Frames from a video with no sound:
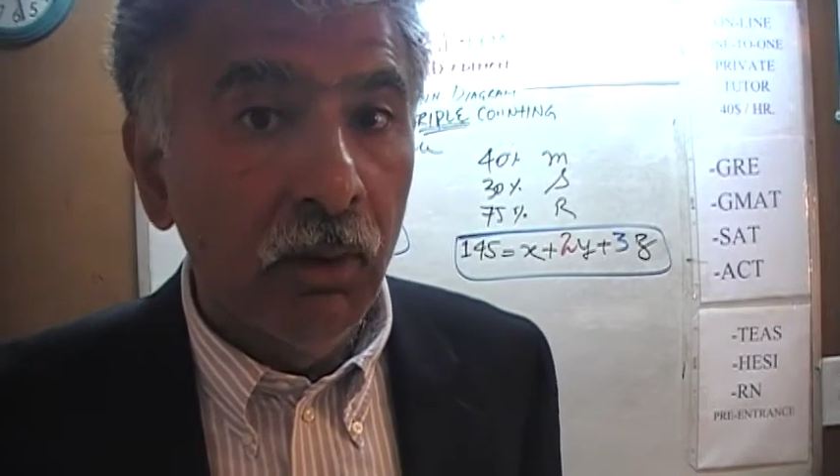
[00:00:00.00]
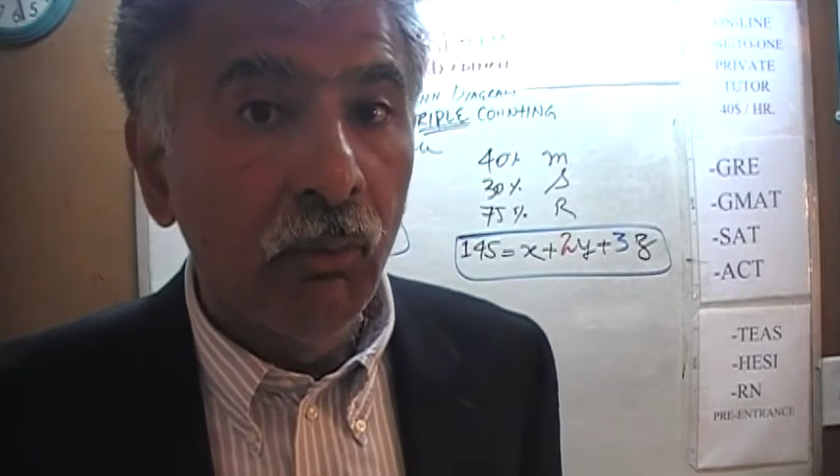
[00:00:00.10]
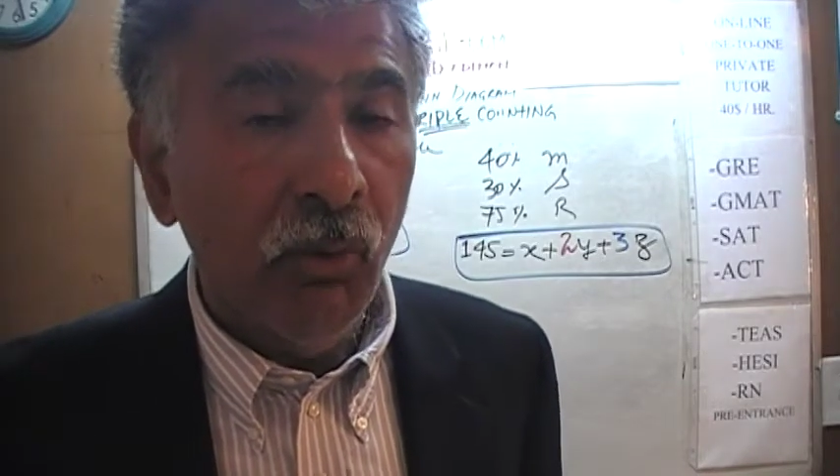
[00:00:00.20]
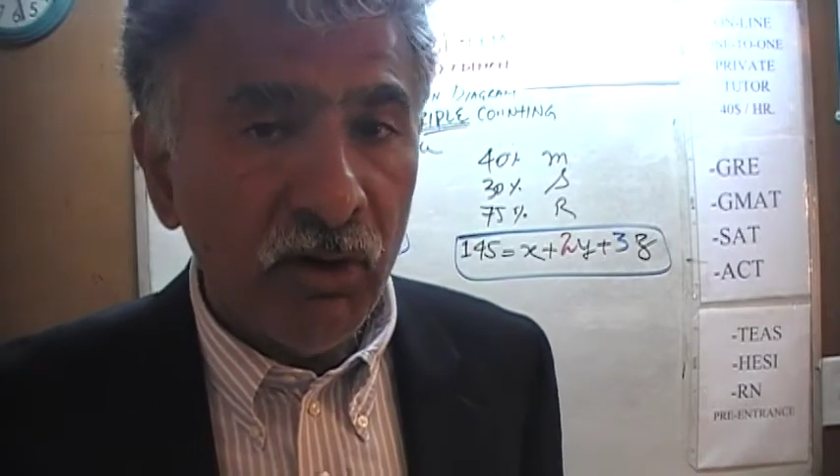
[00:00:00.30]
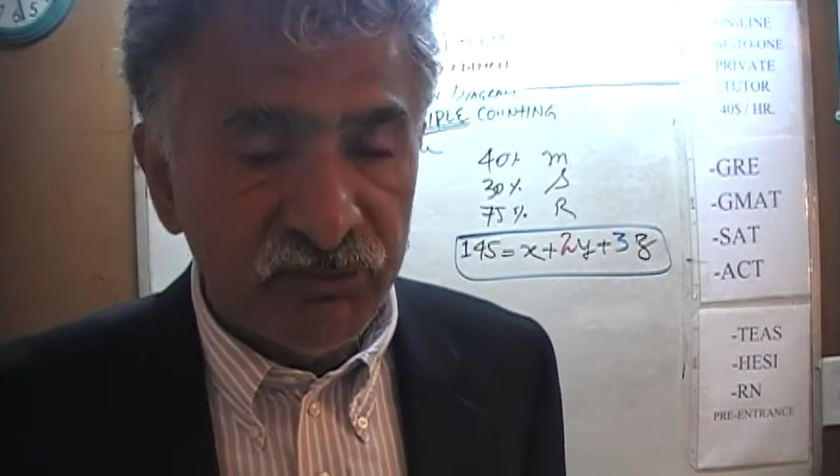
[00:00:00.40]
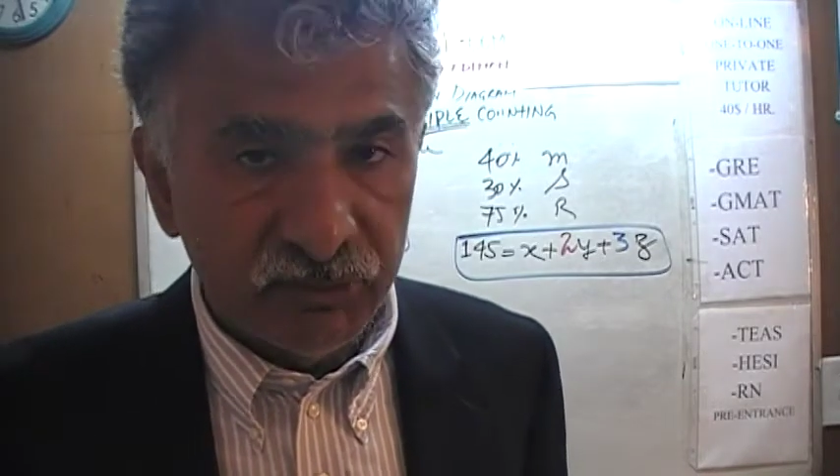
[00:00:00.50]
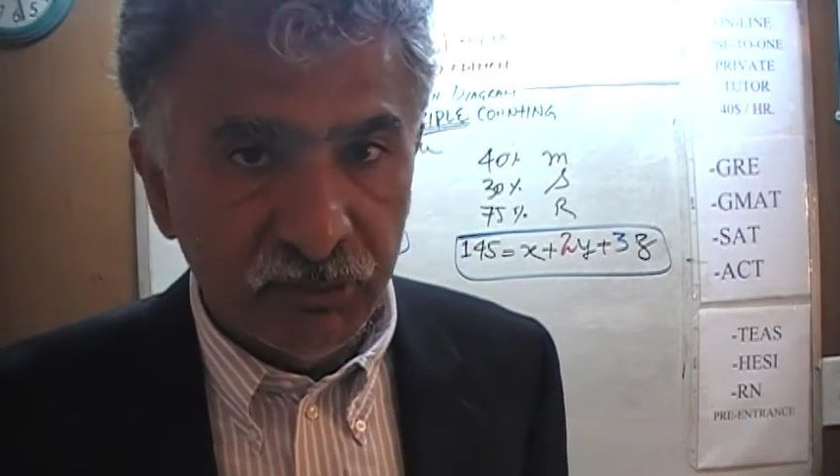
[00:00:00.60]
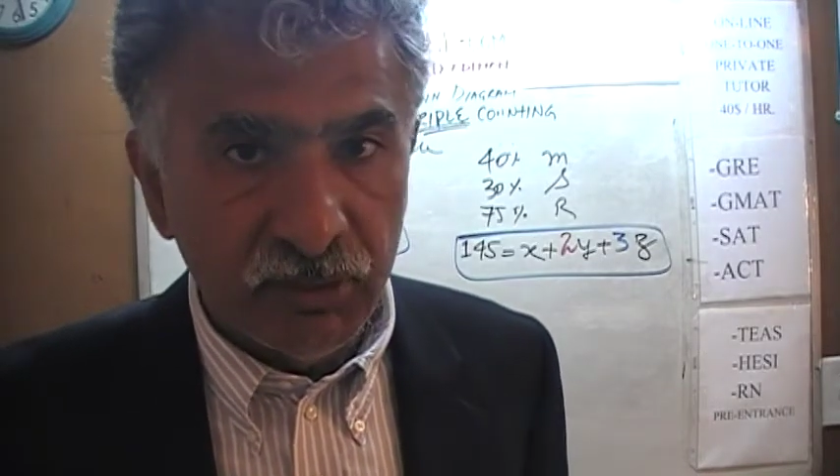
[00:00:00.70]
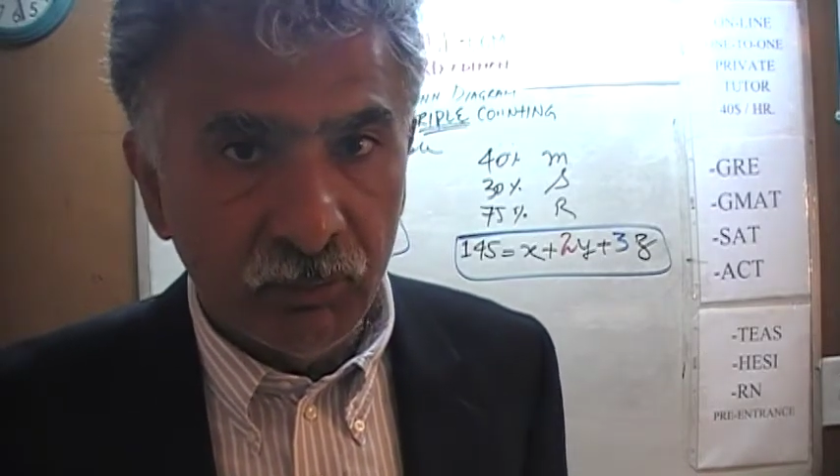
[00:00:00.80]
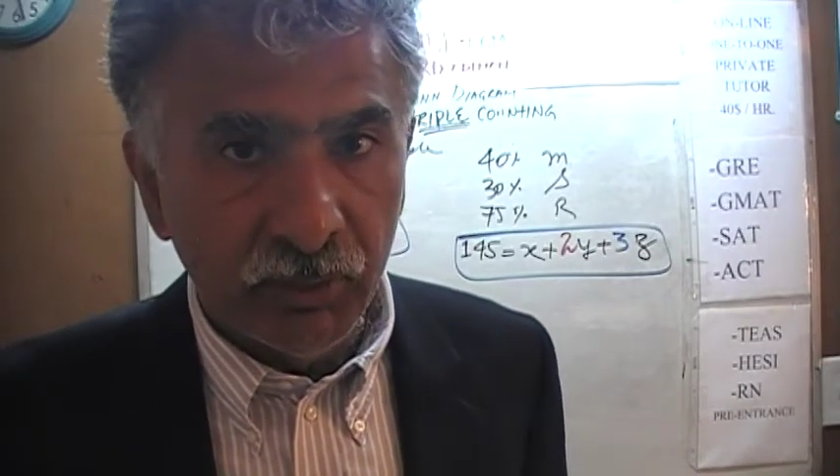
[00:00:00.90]
Where is the
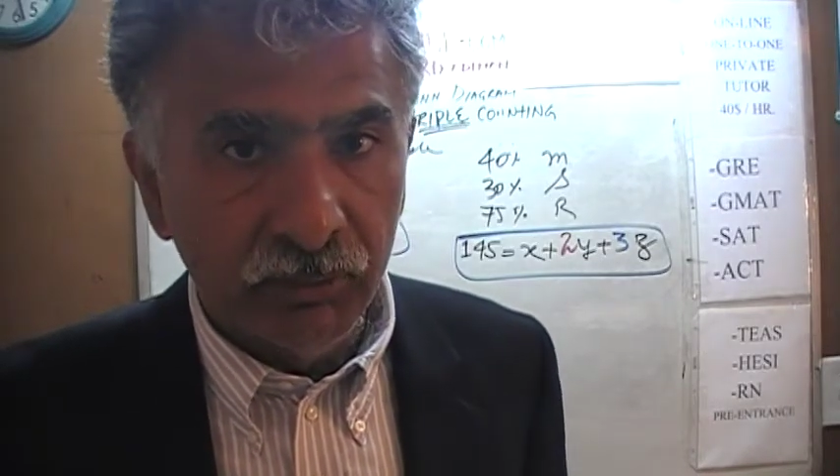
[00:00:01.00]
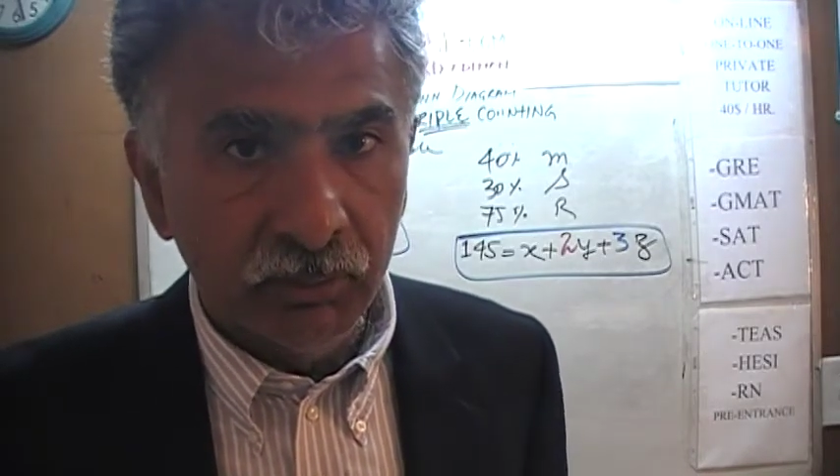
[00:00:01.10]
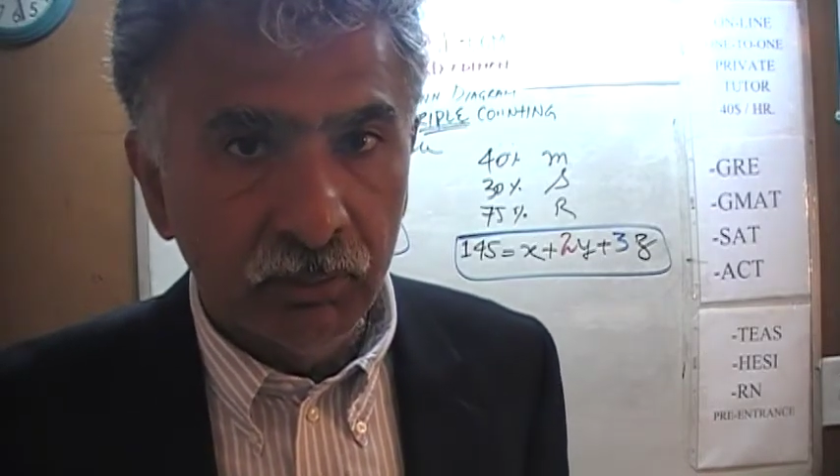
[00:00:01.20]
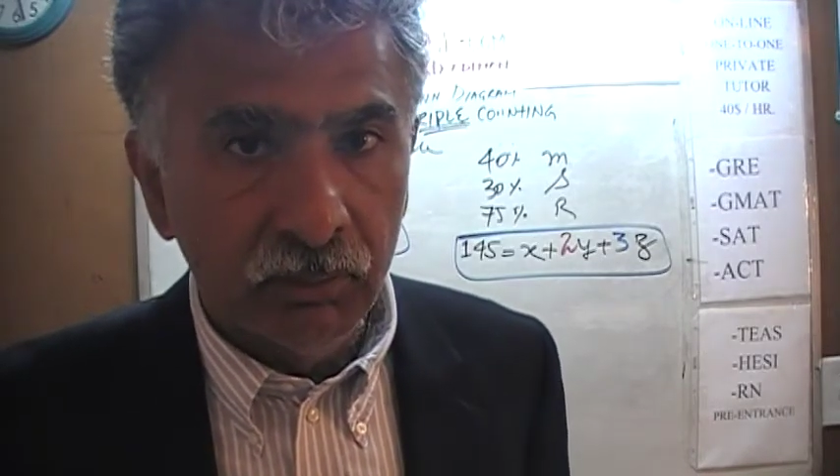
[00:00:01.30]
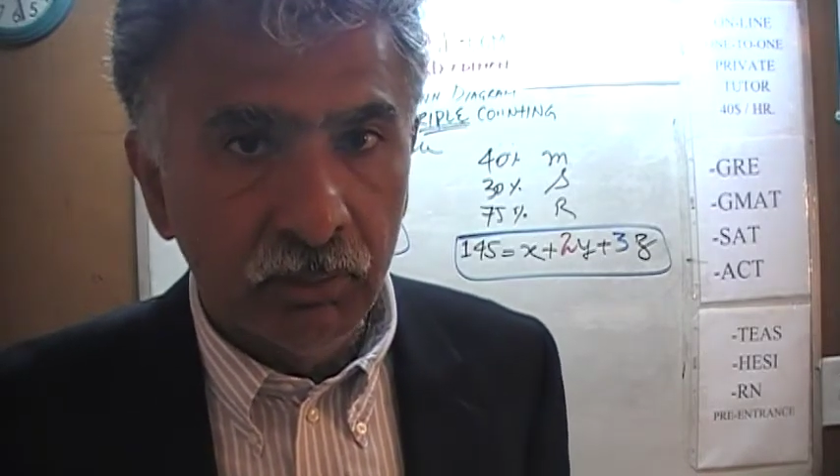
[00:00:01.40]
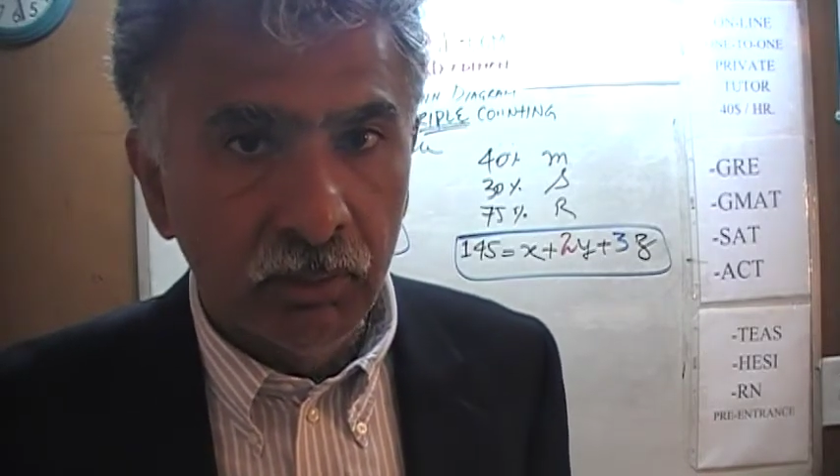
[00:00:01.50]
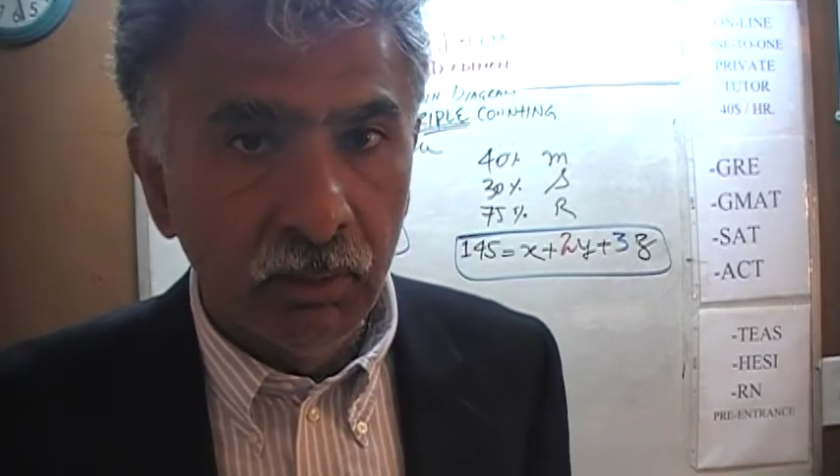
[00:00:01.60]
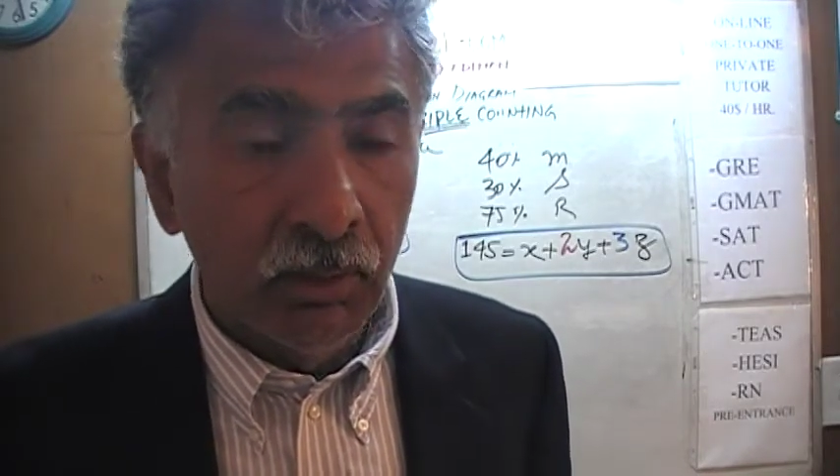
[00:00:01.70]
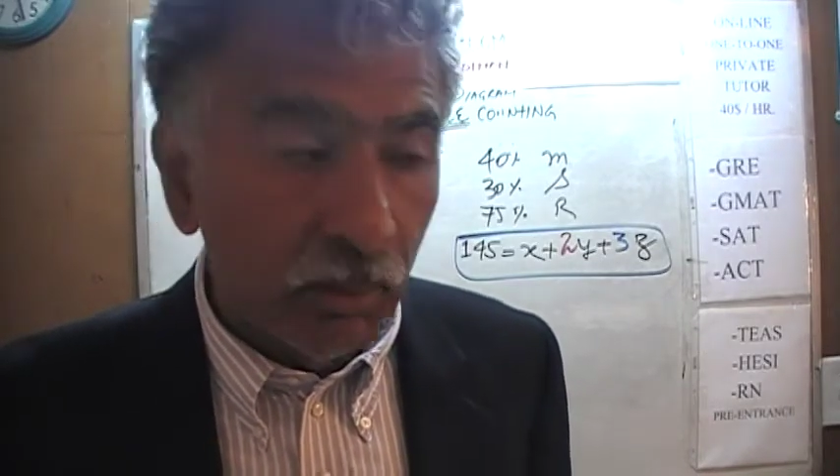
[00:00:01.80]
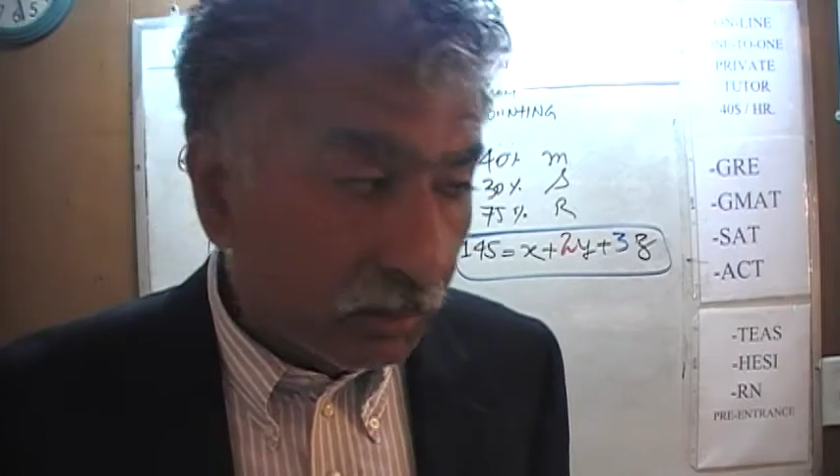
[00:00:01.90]
third equation?
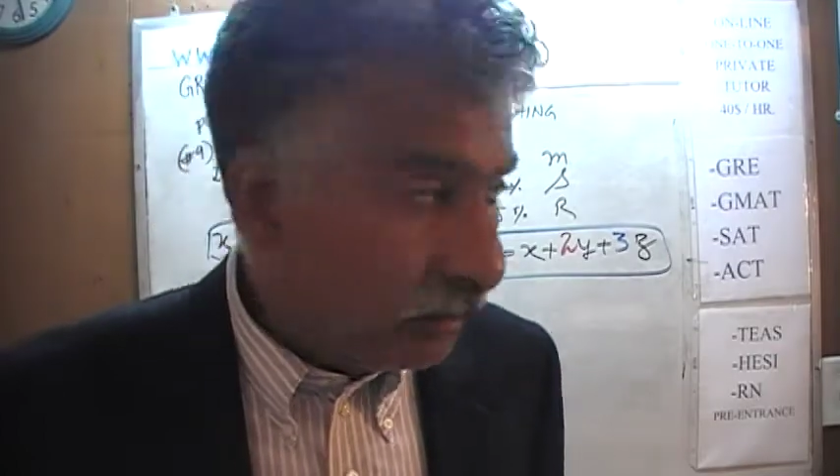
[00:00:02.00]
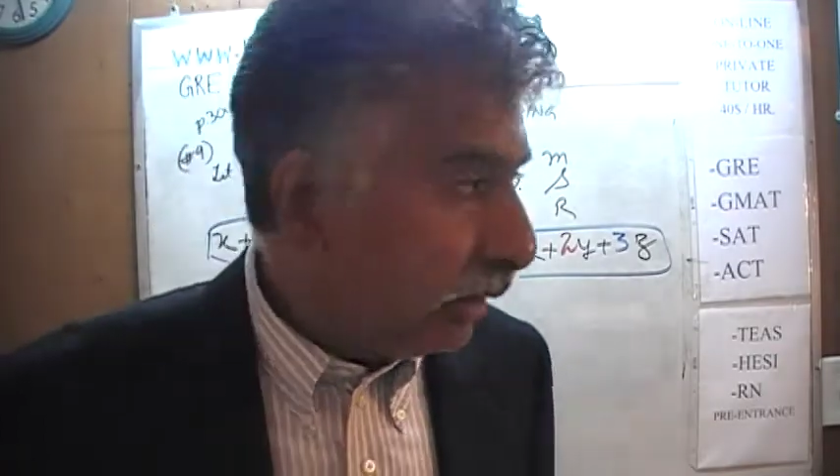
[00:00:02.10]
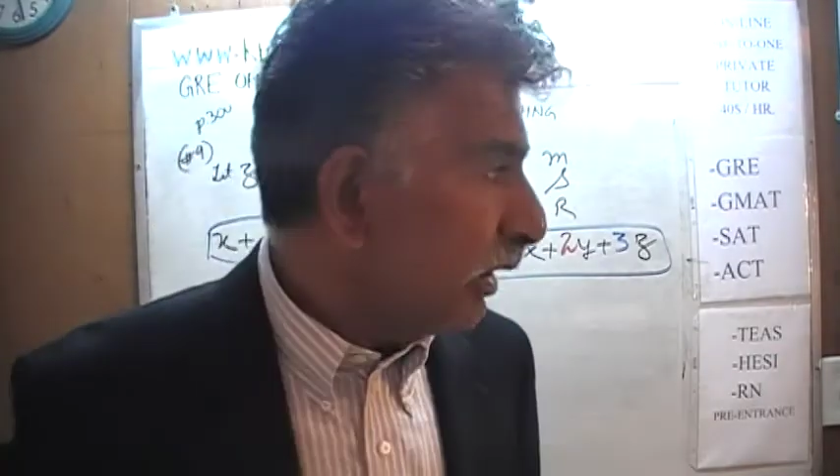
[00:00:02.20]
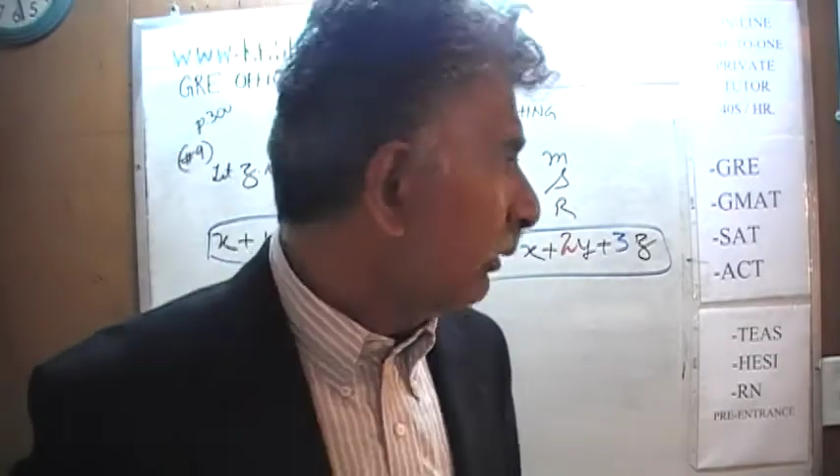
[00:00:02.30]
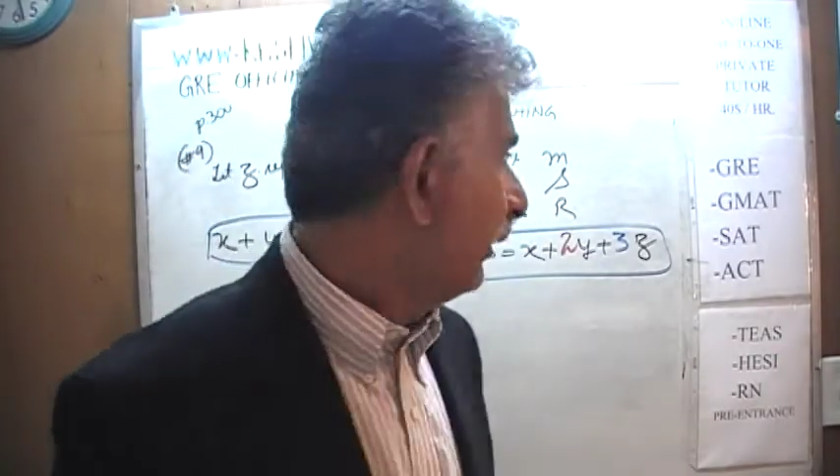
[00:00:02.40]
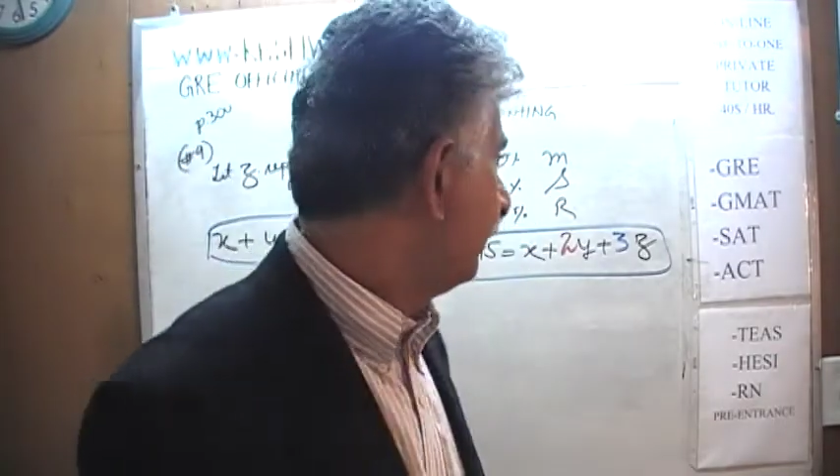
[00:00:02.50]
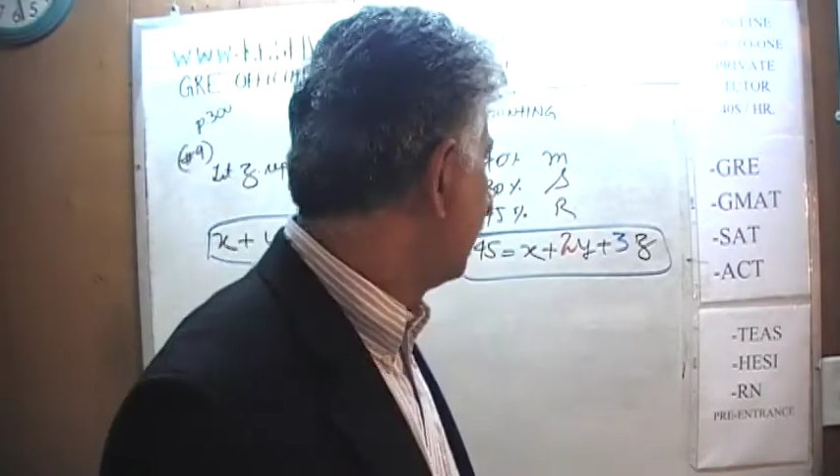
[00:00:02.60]
Third equation